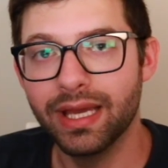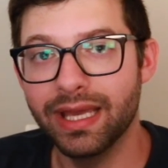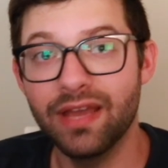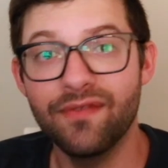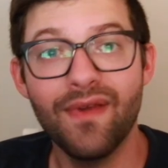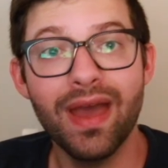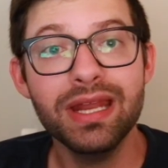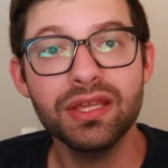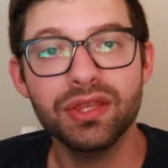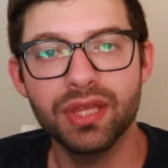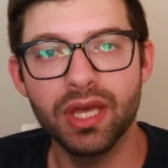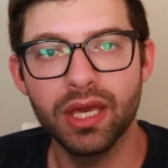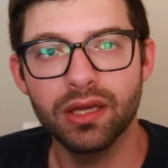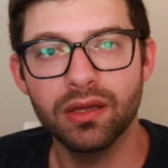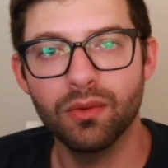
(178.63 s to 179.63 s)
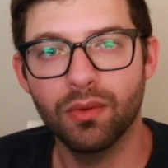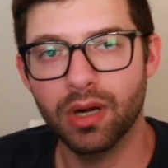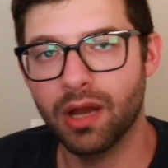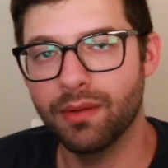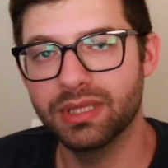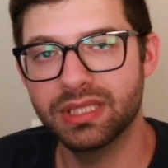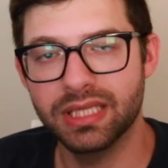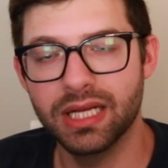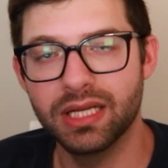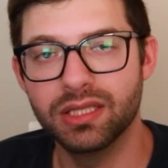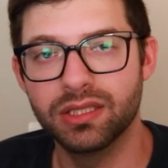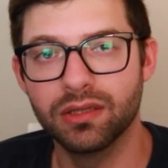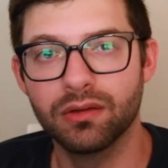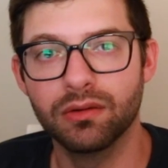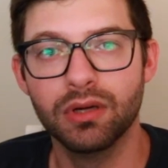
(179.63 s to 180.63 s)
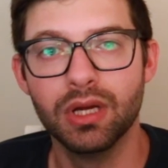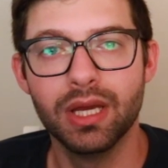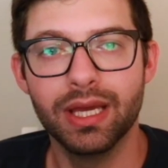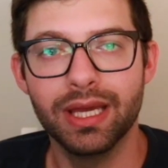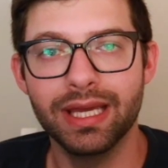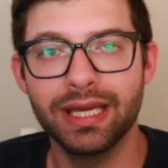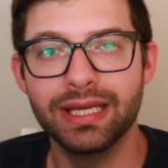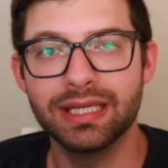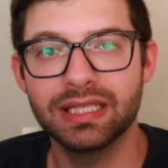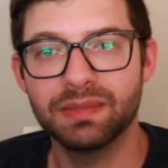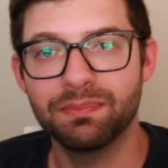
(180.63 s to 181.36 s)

If anything, what I would say to do is